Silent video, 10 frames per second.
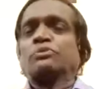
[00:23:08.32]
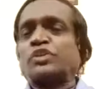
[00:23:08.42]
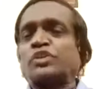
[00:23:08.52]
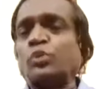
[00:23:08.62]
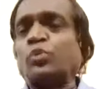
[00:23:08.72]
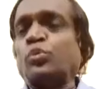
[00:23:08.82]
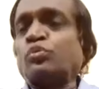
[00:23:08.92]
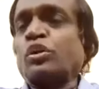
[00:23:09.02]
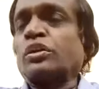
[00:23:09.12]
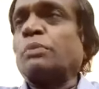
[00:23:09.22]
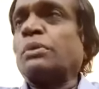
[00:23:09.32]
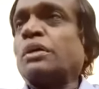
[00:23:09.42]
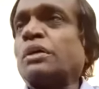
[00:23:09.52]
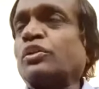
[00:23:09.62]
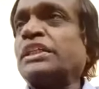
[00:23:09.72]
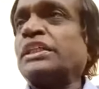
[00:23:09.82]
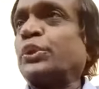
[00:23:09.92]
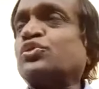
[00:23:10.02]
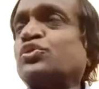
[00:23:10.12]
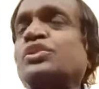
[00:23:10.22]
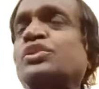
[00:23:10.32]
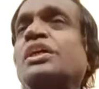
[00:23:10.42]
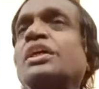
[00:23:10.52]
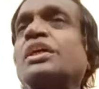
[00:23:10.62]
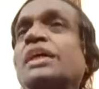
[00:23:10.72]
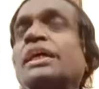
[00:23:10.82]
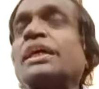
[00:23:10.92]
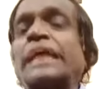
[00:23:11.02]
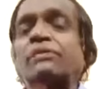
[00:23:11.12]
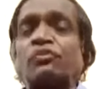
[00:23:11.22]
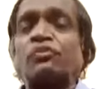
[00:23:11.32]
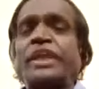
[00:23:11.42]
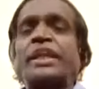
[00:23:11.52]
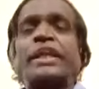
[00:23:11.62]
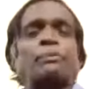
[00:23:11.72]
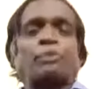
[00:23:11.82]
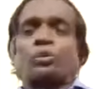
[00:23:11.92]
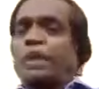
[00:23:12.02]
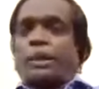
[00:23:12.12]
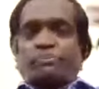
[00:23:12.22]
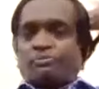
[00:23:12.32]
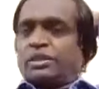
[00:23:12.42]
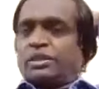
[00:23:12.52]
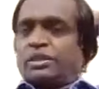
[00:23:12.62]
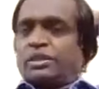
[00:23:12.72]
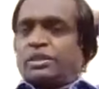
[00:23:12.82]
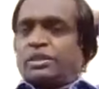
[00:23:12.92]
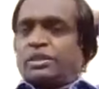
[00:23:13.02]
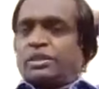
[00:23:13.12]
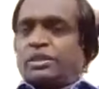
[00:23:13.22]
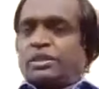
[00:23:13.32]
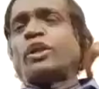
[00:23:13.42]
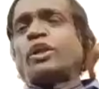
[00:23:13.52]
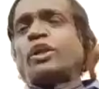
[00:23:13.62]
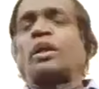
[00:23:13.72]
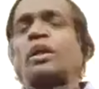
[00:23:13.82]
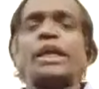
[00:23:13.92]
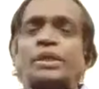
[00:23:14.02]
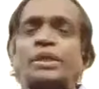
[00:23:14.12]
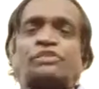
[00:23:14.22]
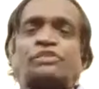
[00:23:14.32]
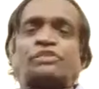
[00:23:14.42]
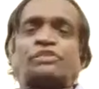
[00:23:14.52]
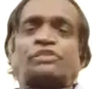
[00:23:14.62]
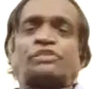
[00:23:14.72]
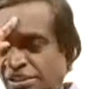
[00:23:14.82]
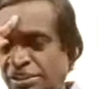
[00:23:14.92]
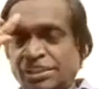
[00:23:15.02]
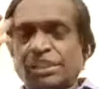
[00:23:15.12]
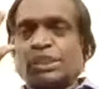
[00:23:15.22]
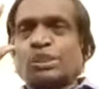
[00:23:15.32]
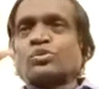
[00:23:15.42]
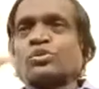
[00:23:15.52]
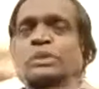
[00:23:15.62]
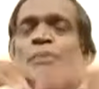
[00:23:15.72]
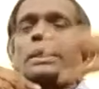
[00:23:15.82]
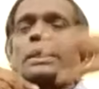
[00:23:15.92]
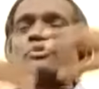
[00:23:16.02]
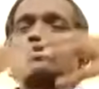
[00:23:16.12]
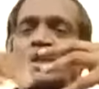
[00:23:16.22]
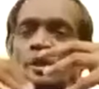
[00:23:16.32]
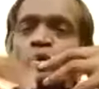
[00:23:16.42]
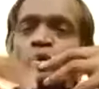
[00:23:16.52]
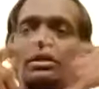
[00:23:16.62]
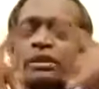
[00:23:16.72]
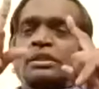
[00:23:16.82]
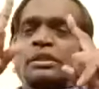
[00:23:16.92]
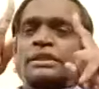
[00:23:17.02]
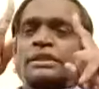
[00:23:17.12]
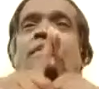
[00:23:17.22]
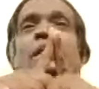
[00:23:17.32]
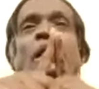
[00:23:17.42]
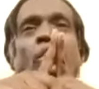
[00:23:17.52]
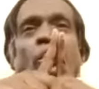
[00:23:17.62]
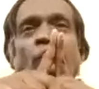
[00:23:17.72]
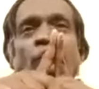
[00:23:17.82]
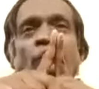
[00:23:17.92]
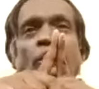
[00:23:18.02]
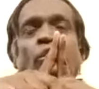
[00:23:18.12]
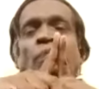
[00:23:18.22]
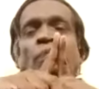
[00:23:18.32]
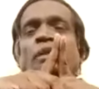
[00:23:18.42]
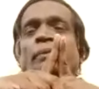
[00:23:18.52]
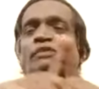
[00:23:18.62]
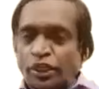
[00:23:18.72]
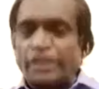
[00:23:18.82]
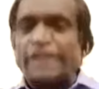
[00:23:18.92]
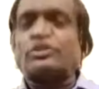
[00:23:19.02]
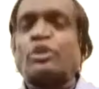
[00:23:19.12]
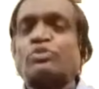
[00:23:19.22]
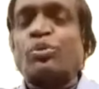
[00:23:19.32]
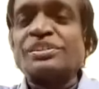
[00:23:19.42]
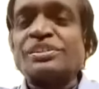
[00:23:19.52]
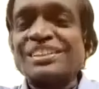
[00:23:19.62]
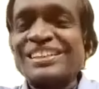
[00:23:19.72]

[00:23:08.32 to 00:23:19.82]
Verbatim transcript: which I do for the institutes, they have a 15-day program. So they give only 1 day to each faculty. So sometimes when I go, they say, sir, will you come the remaining 14 days also?